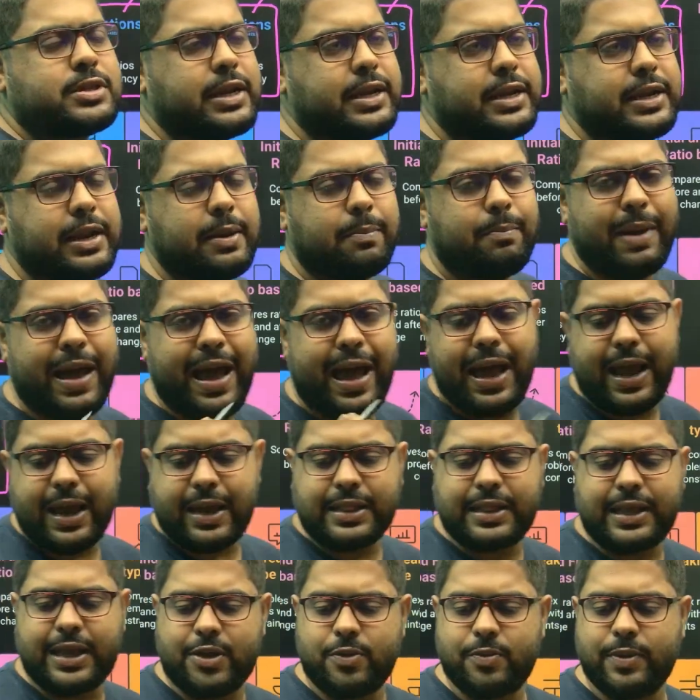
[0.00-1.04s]
In a bag
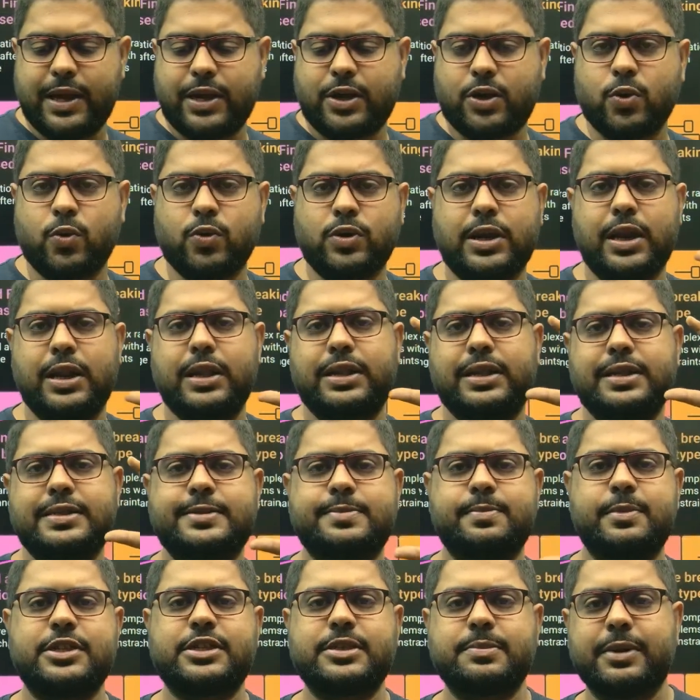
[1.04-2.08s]
there were total this
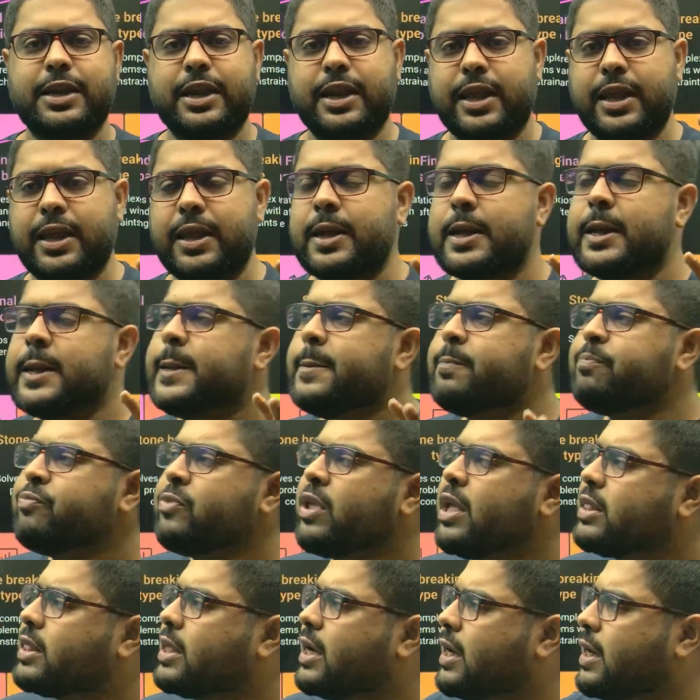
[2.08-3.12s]
much money,
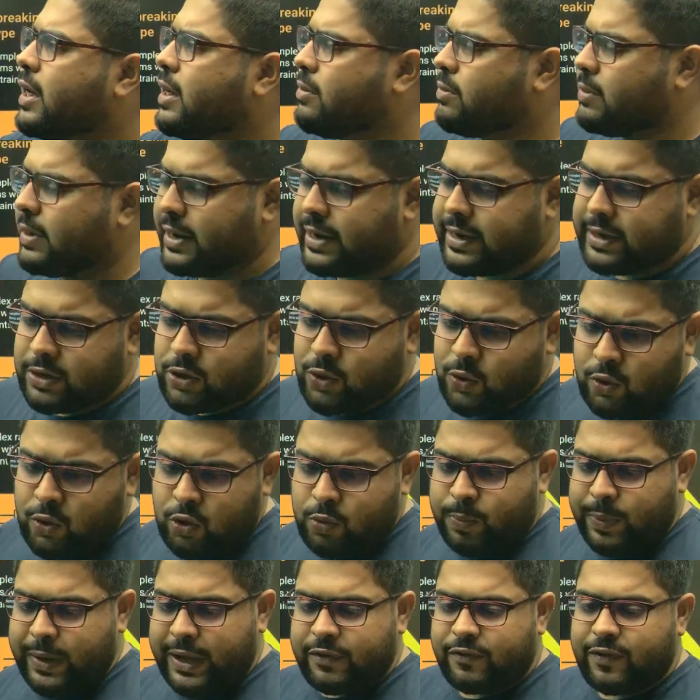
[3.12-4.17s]
the in 2
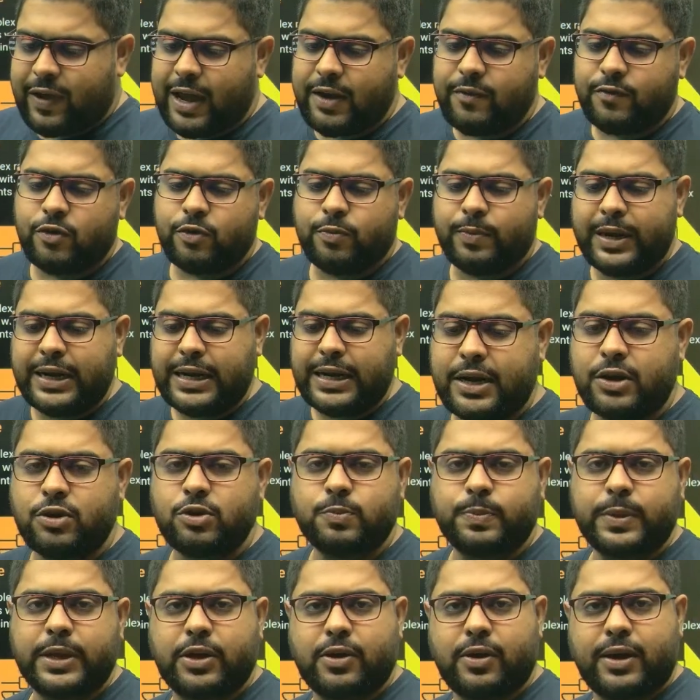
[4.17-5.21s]
rupee, 5 rupee,
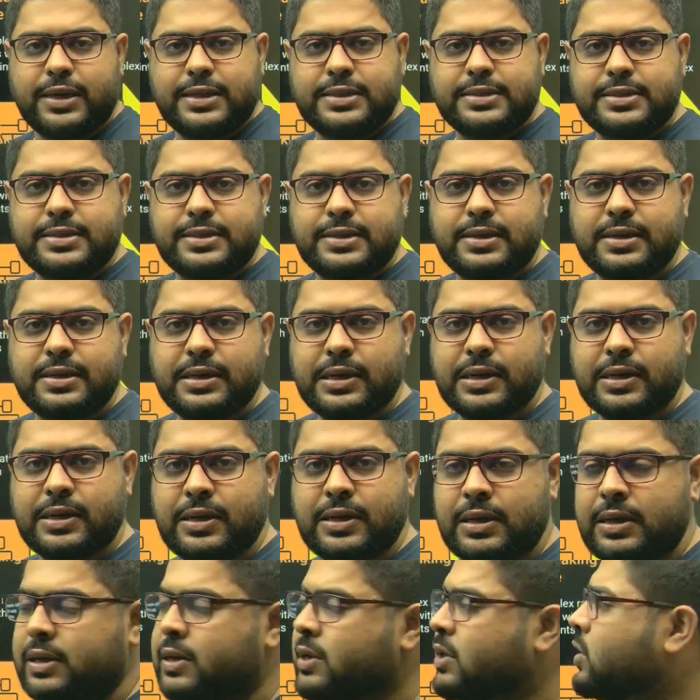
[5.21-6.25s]
rupee coins.
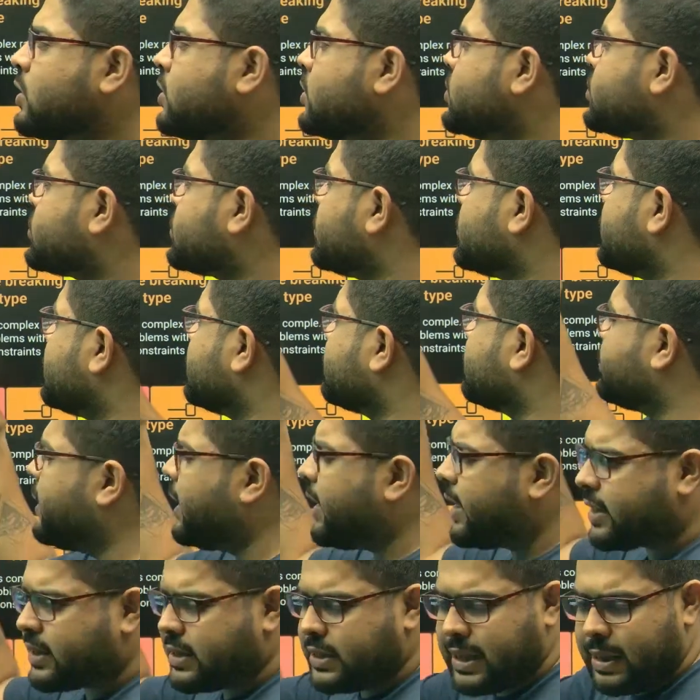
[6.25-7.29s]
So
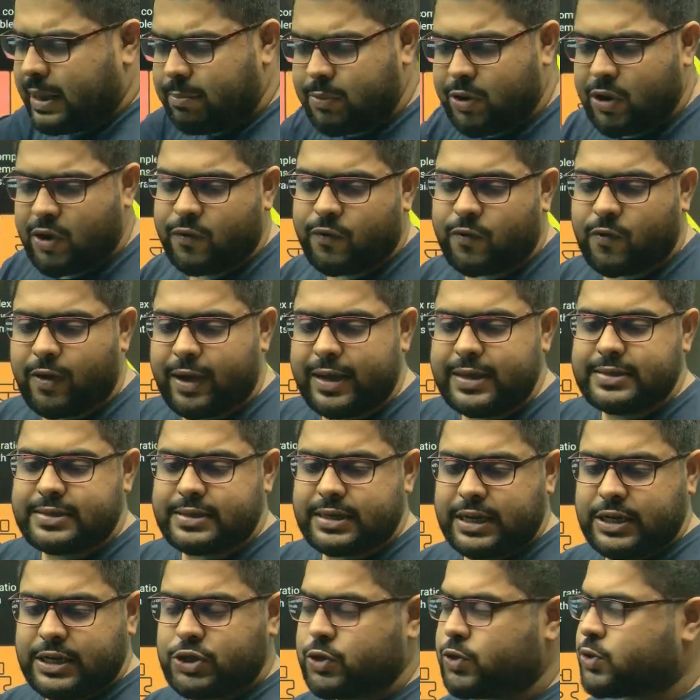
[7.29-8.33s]
like number of coins
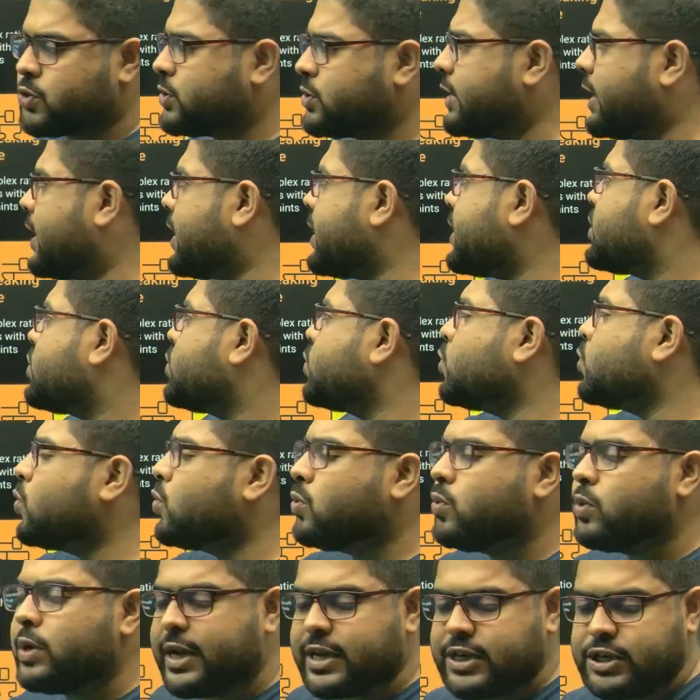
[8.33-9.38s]
ratio. So there are
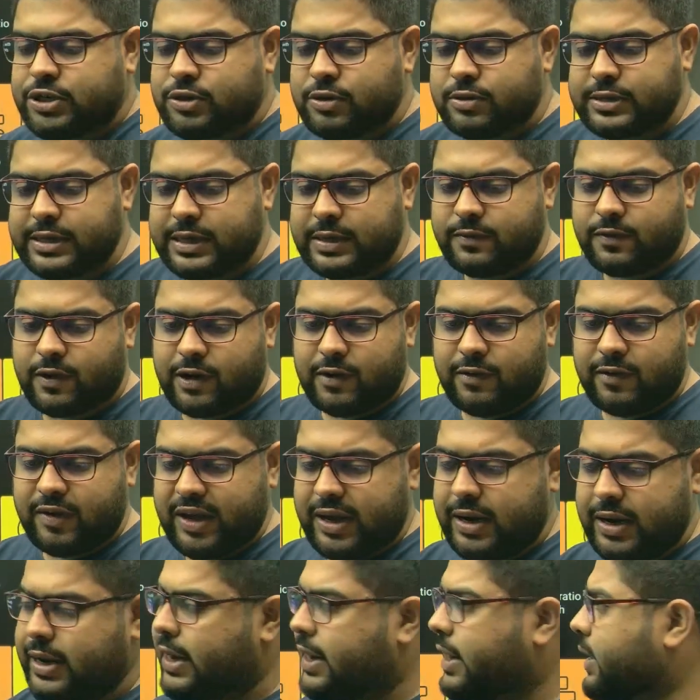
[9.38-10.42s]
two ratios involved
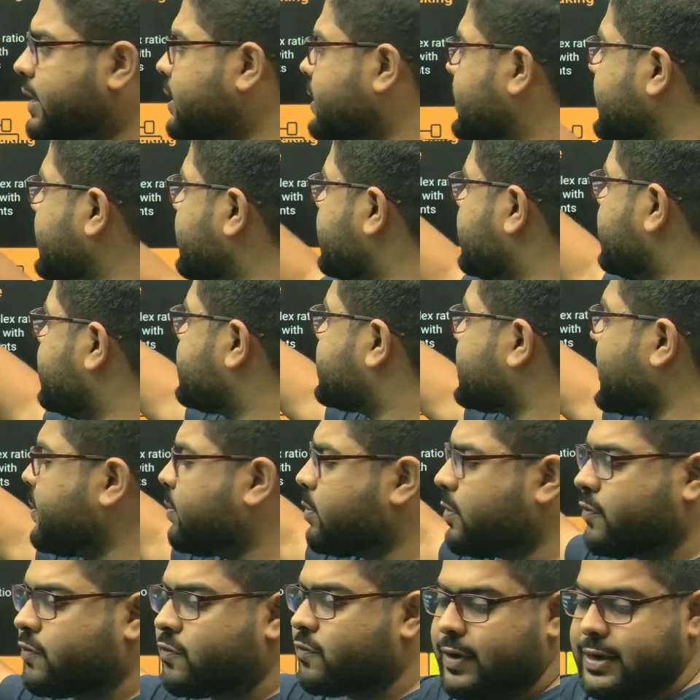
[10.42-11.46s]
here in this type
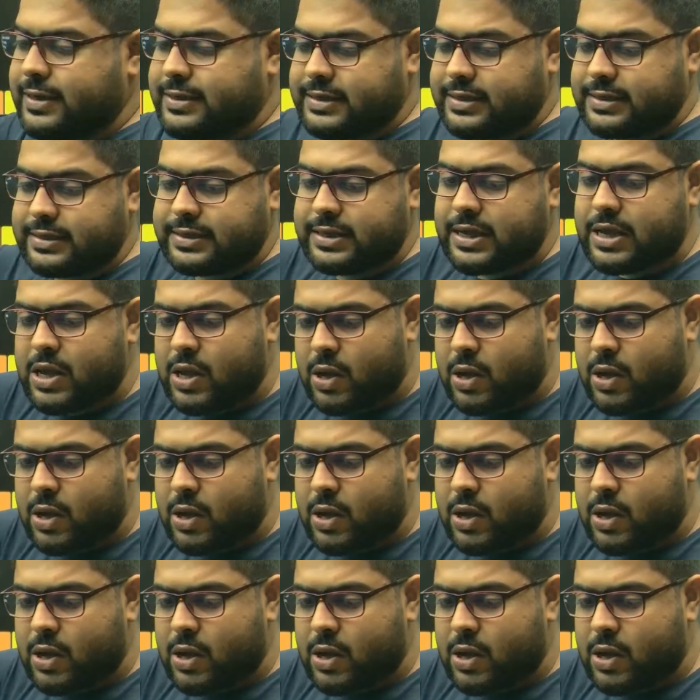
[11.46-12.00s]
of questions.